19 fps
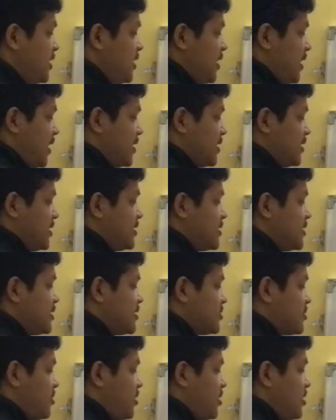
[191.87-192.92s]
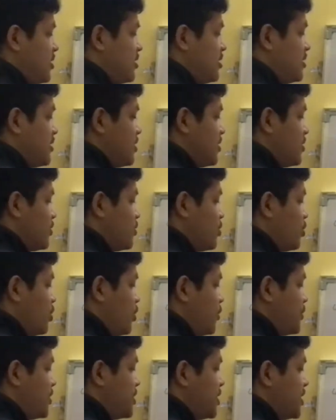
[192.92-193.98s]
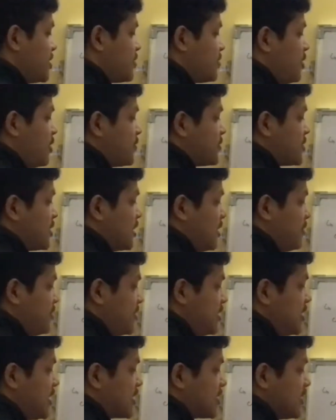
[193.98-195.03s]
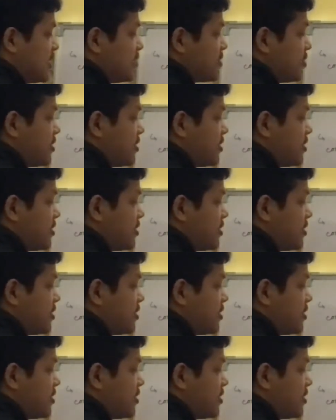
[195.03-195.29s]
and this is called coefficient of self-inductance,